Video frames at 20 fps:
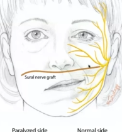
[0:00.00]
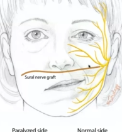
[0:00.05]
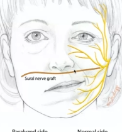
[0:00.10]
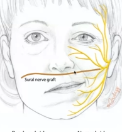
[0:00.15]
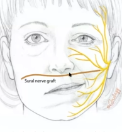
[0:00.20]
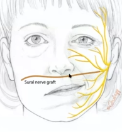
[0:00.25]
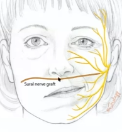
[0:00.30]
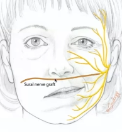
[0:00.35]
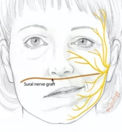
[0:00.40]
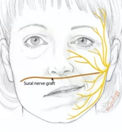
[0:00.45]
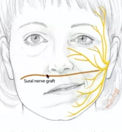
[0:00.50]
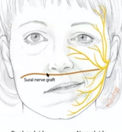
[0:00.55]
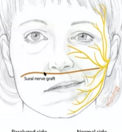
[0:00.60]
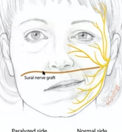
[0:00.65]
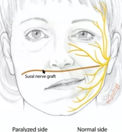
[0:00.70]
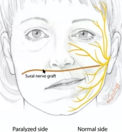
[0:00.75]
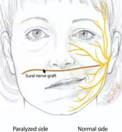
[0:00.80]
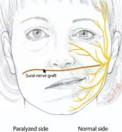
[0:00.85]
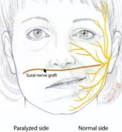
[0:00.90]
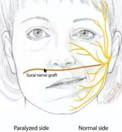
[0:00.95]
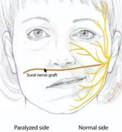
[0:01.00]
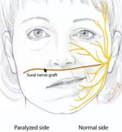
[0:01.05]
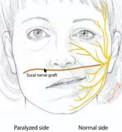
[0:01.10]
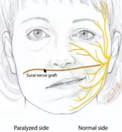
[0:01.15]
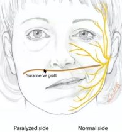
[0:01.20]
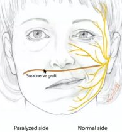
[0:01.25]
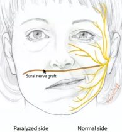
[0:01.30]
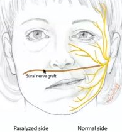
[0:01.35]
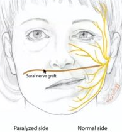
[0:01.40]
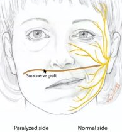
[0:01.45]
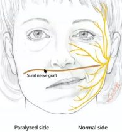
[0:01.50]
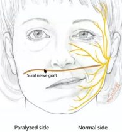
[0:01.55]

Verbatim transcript: So her Tinel sign, which is the